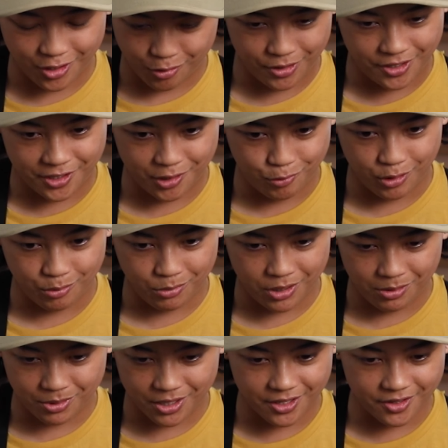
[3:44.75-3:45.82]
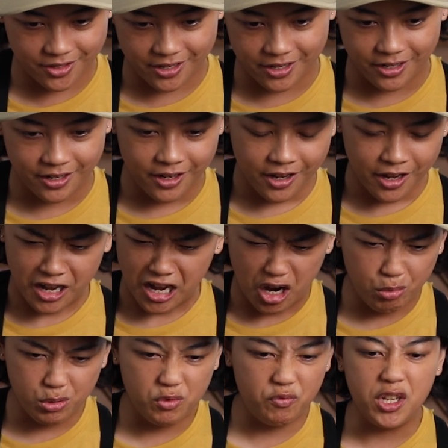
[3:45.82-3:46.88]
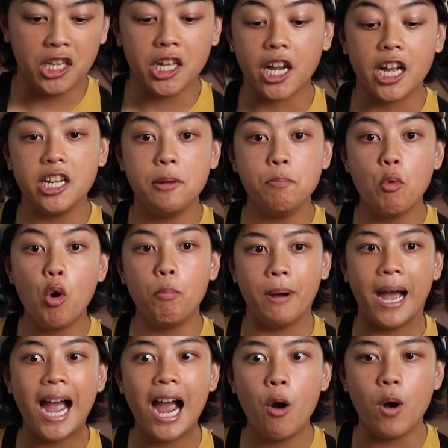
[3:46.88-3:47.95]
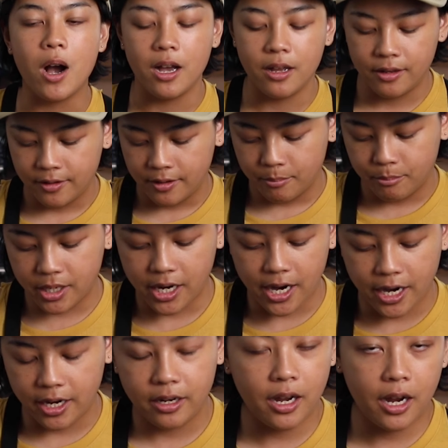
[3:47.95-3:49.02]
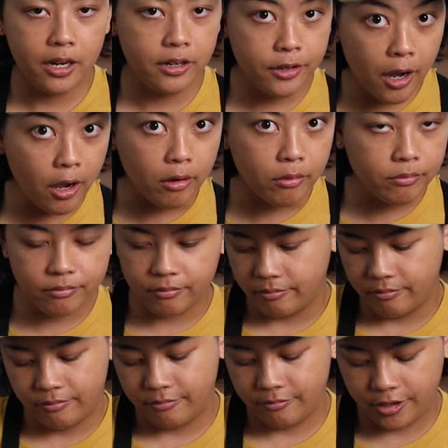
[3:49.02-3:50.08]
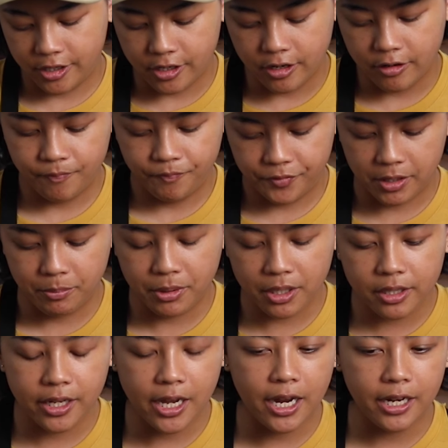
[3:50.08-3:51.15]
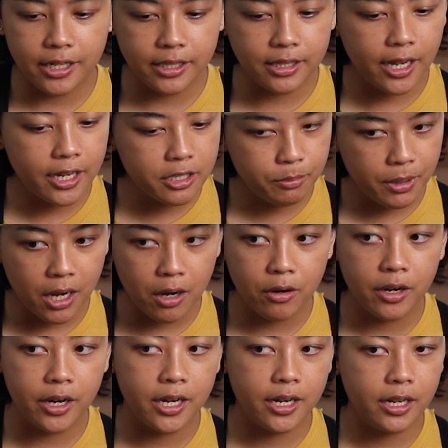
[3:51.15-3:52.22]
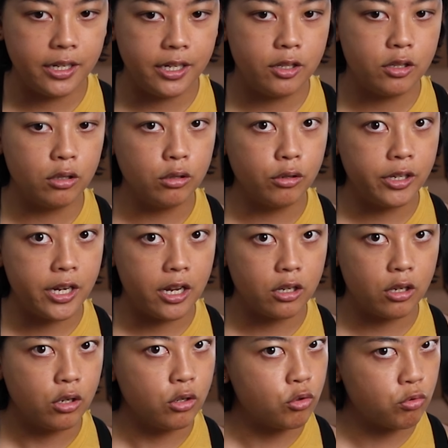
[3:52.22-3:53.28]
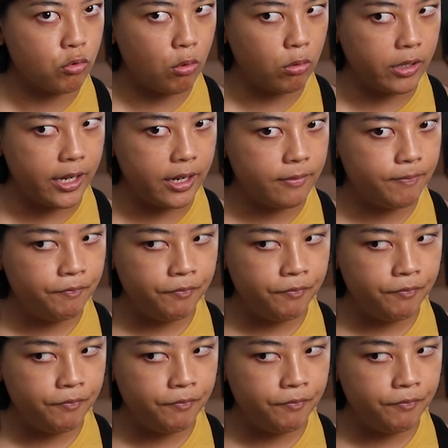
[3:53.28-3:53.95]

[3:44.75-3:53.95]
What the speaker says: so easy with me because I always feel like I need more power, but I don't, you know. Typically I need less power, and I need to learn how to control it.